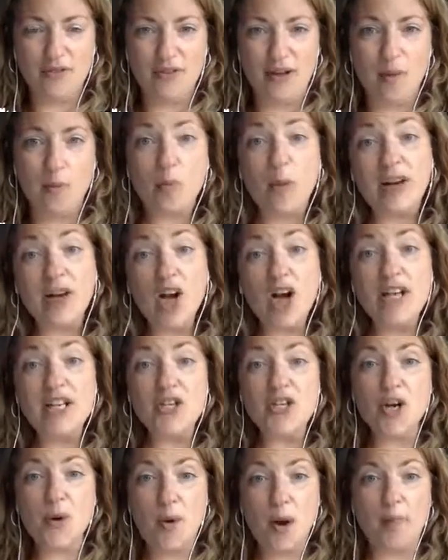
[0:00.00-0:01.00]
And when I
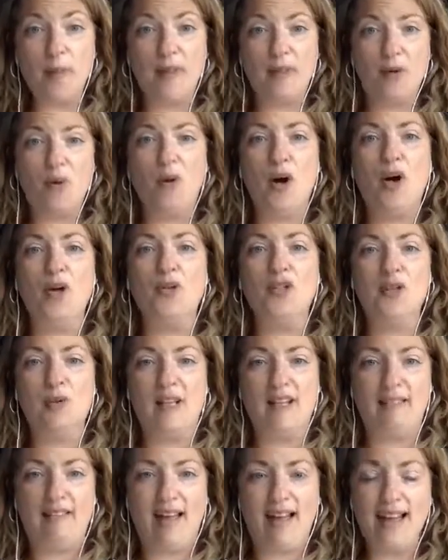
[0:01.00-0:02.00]
show up in the world
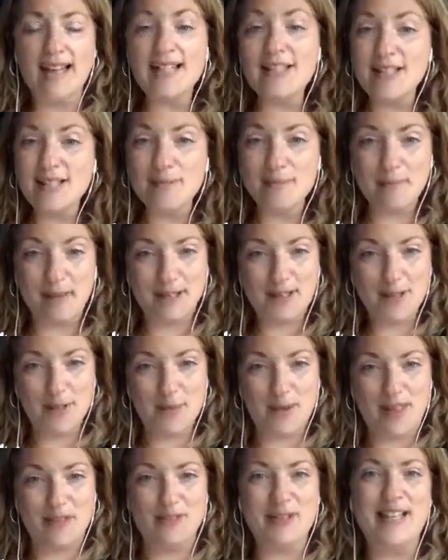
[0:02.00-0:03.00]
doing that, it doesn't matter
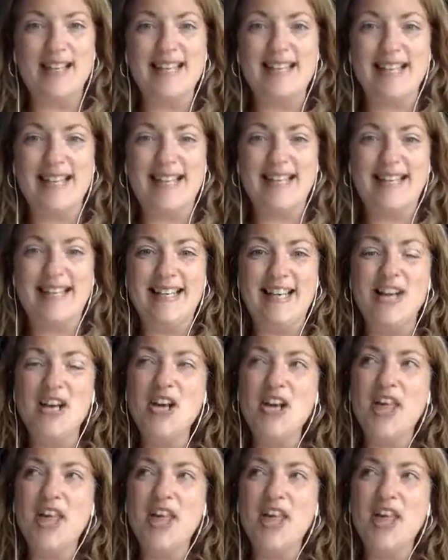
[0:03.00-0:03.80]
whether it is in